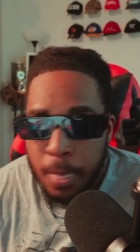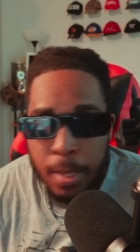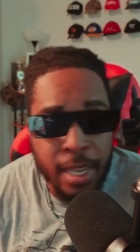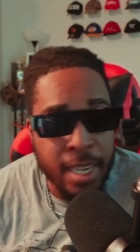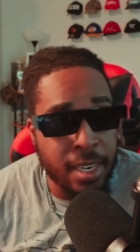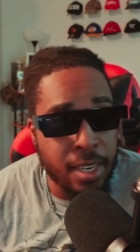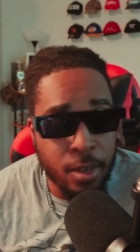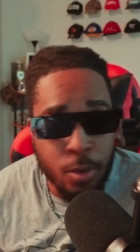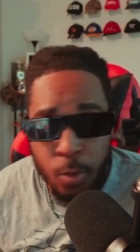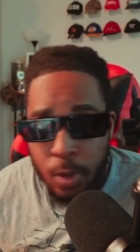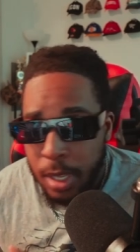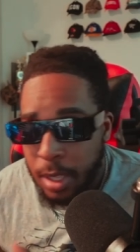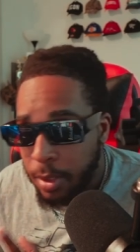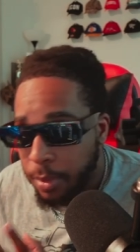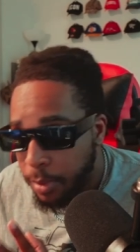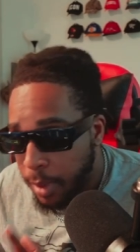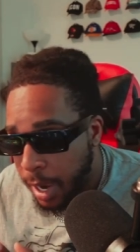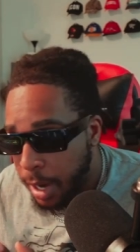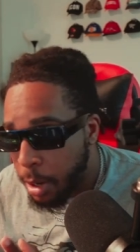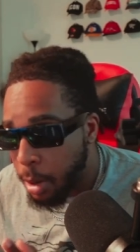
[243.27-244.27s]
didn't win the
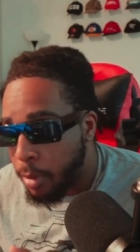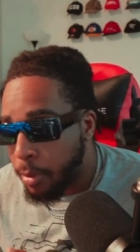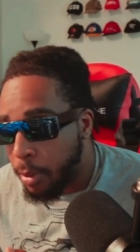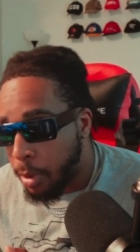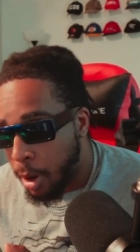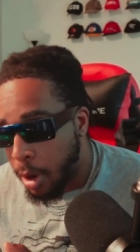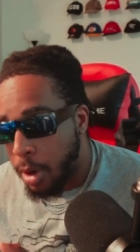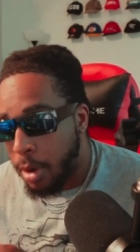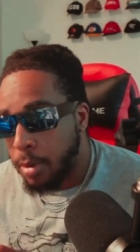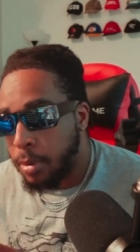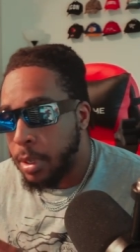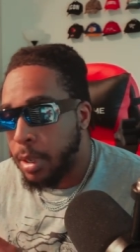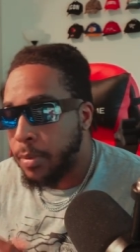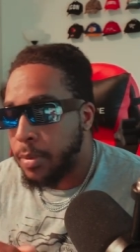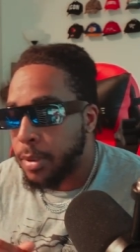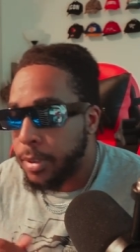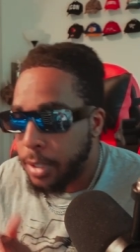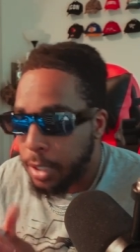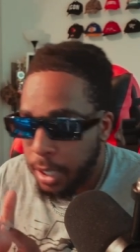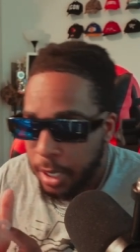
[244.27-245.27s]
fight overall if
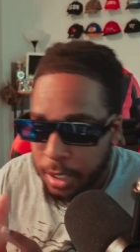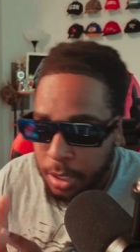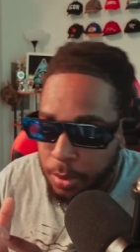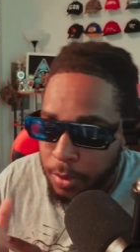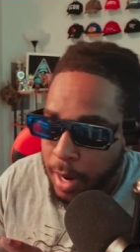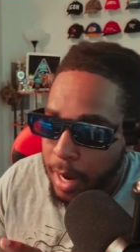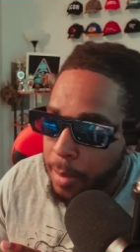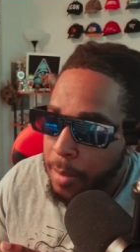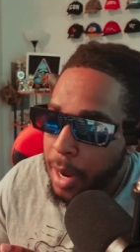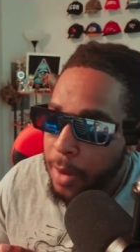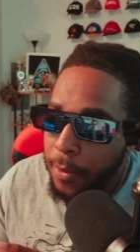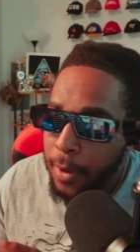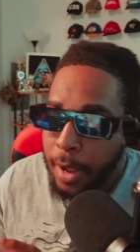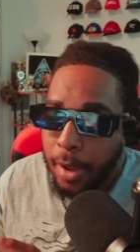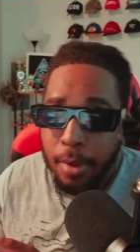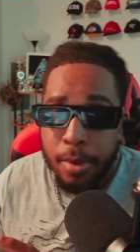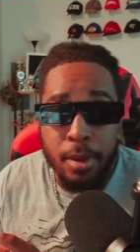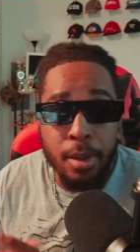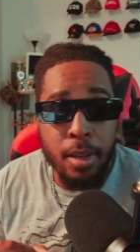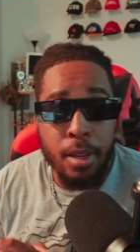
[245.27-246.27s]
you judge it round by
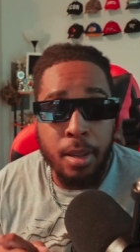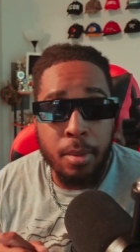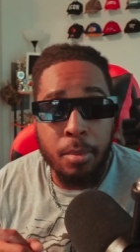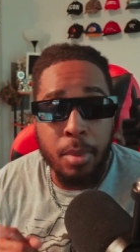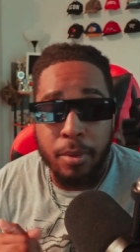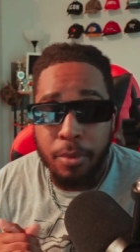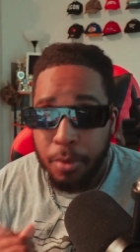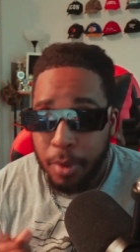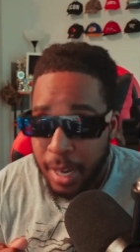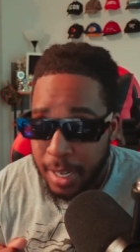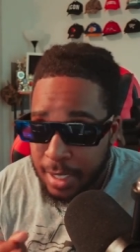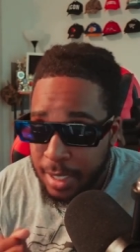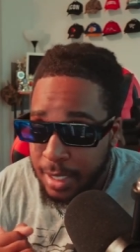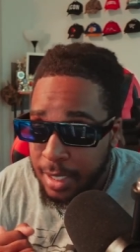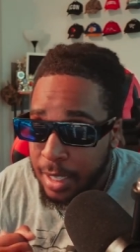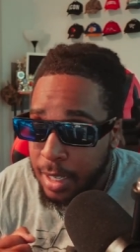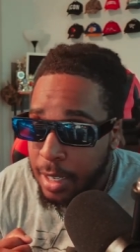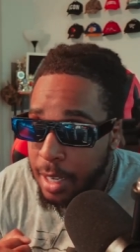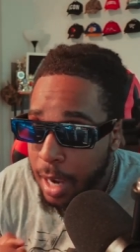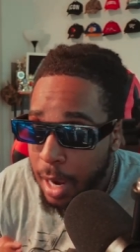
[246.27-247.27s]
round, but Francis
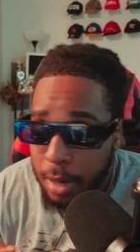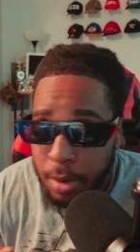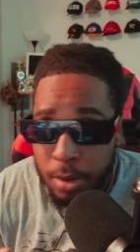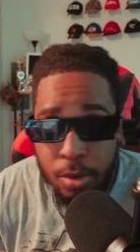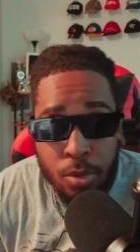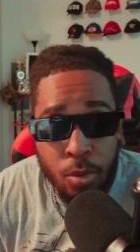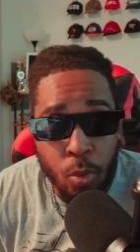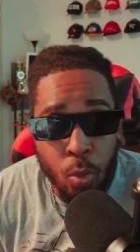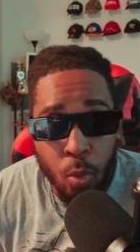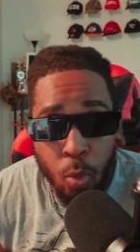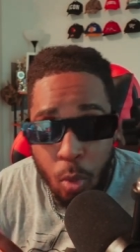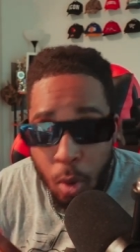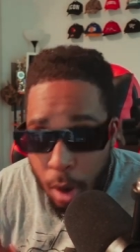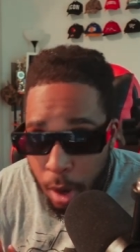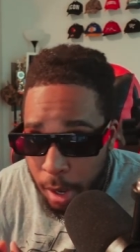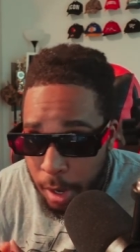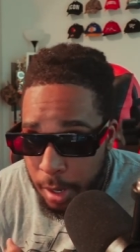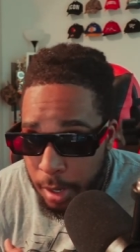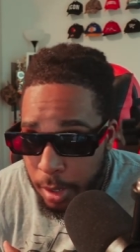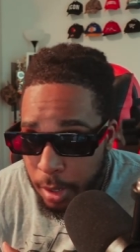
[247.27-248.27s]
Ngannou
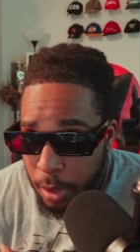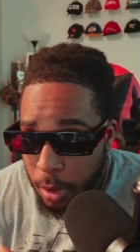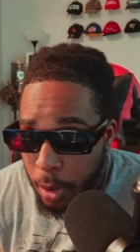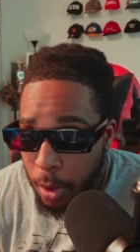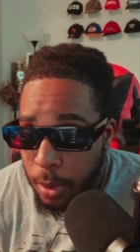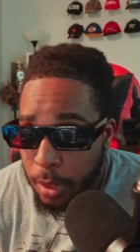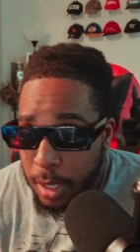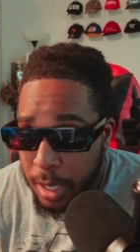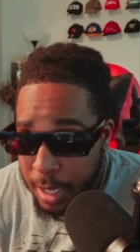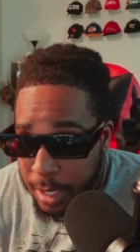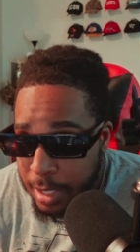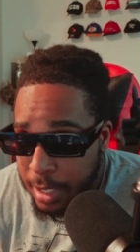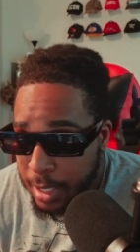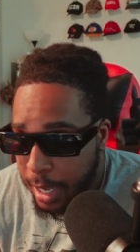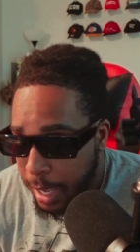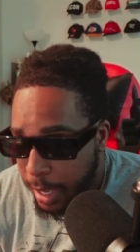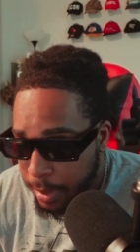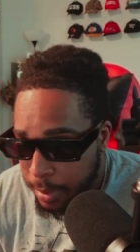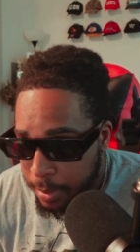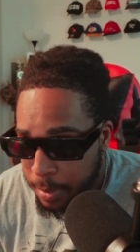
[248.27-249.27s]
won on the inside.
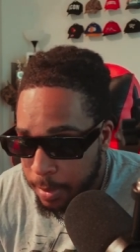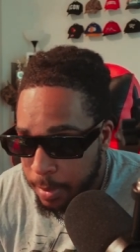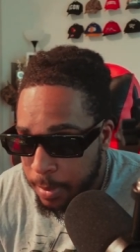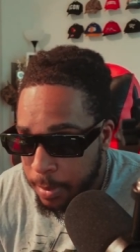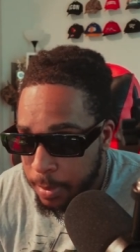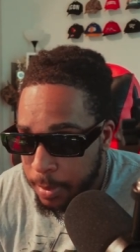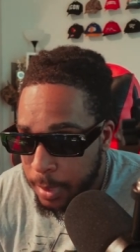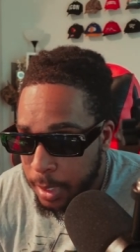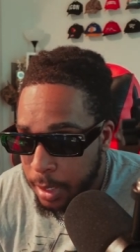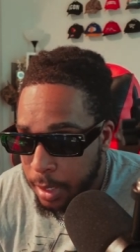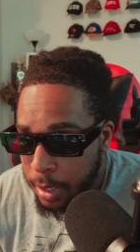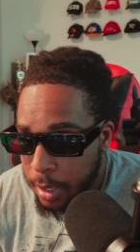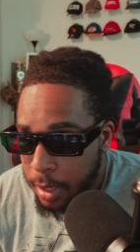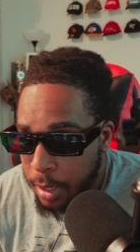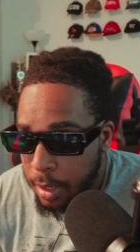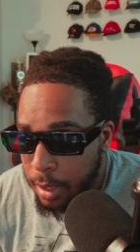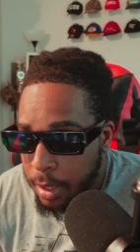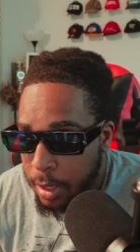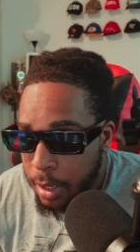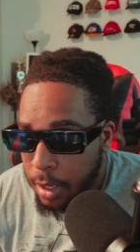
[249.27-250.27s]

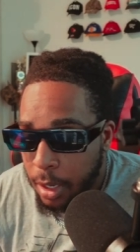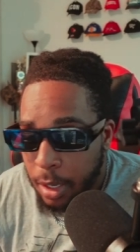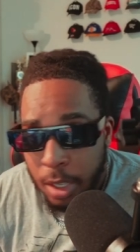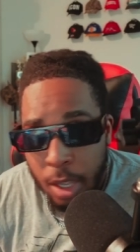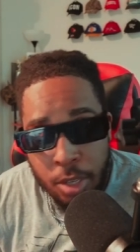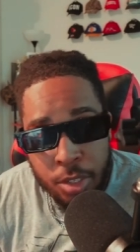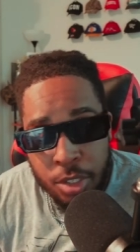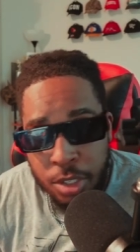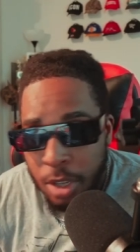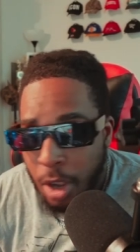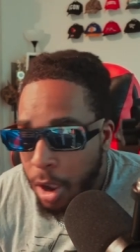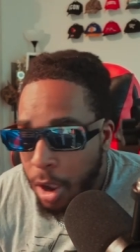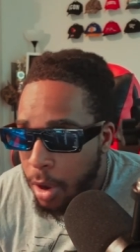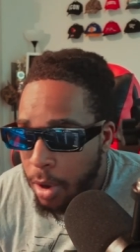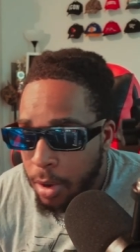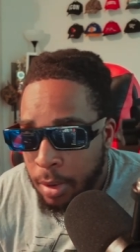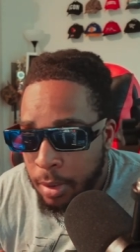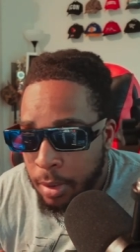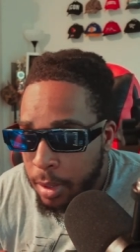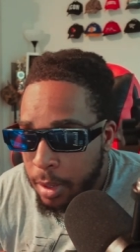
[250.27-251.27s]
Y'all saw
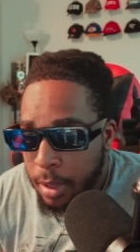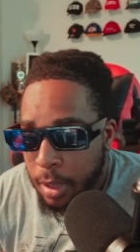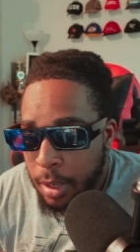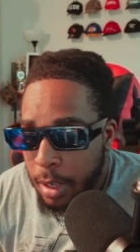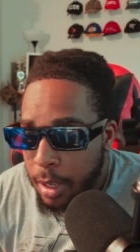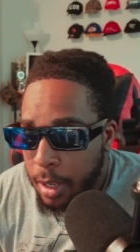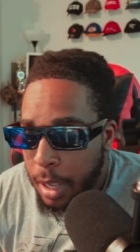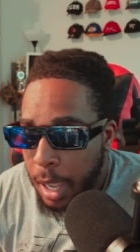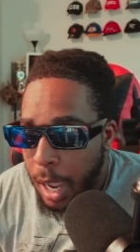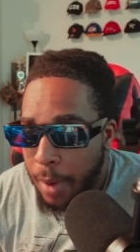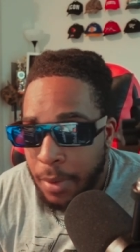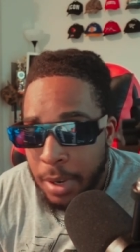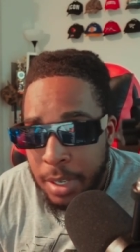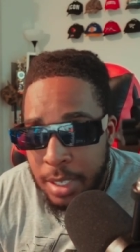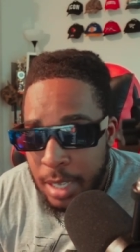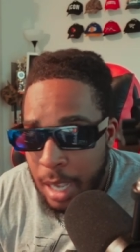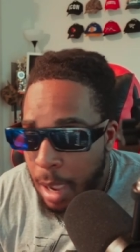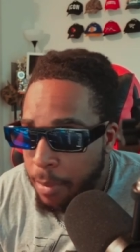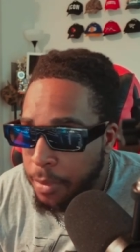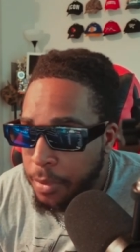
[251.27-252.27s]
every
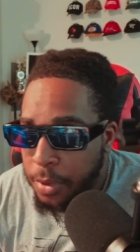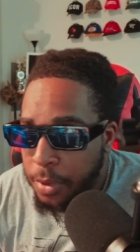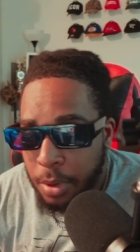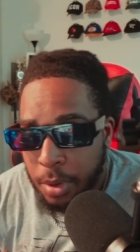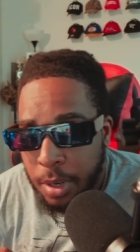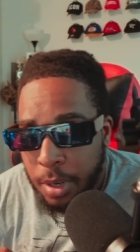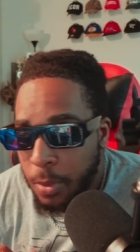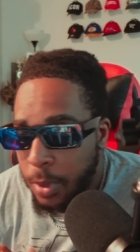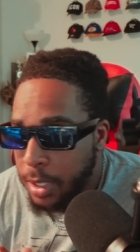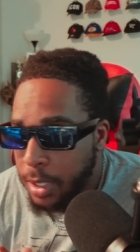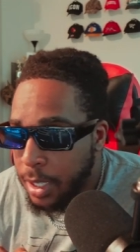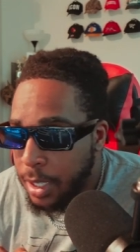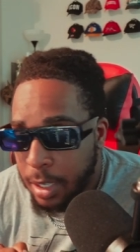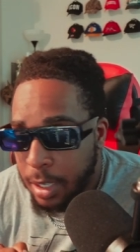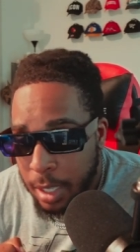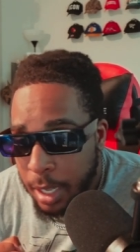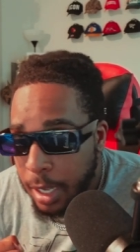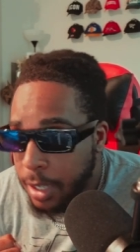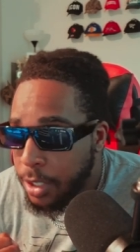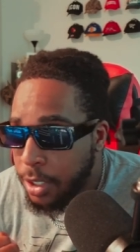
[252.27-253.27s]
time Fury went to
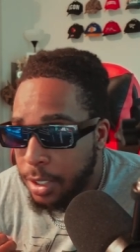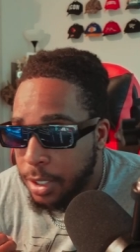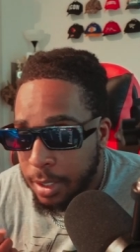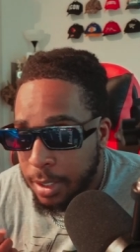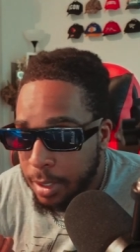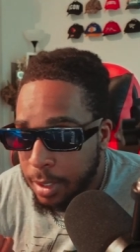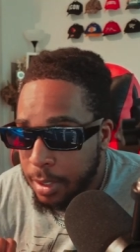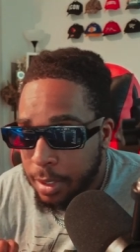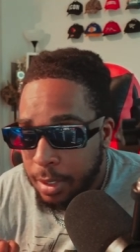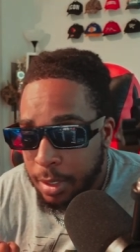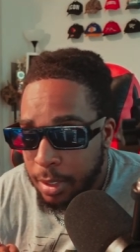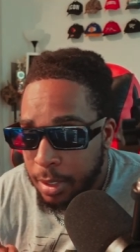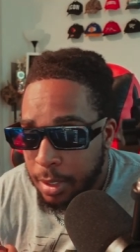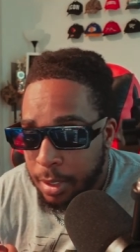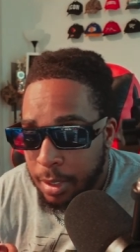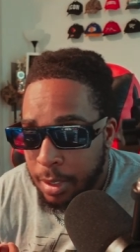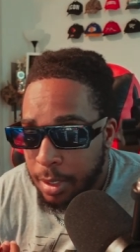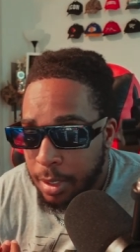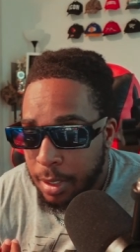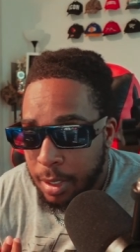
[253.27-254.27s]
clinch,
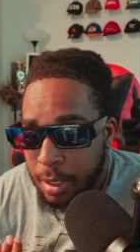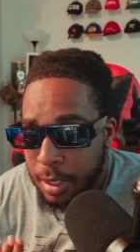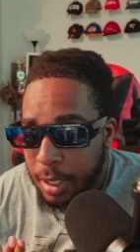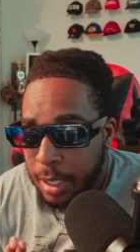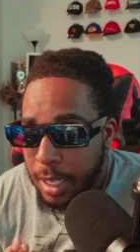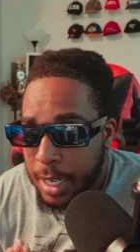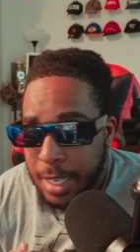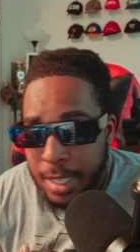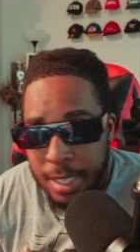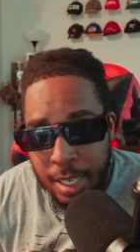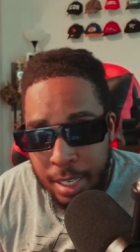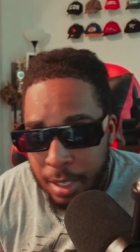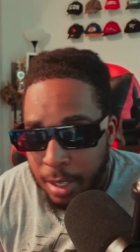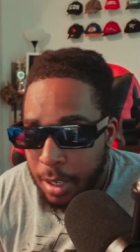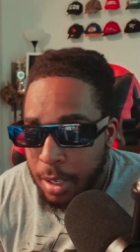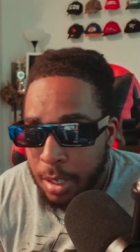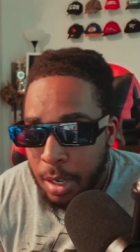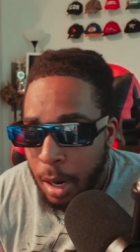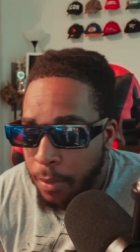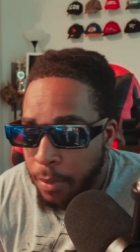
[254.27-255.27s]
he didn't look
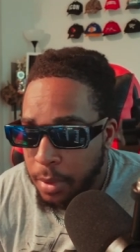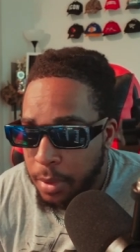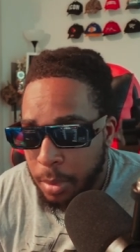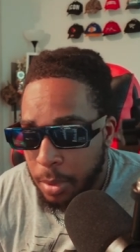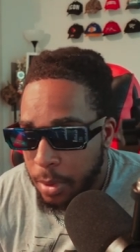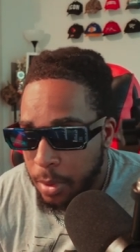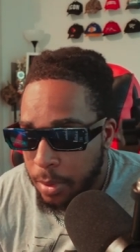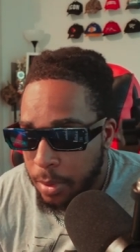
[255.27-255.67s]
comfortable.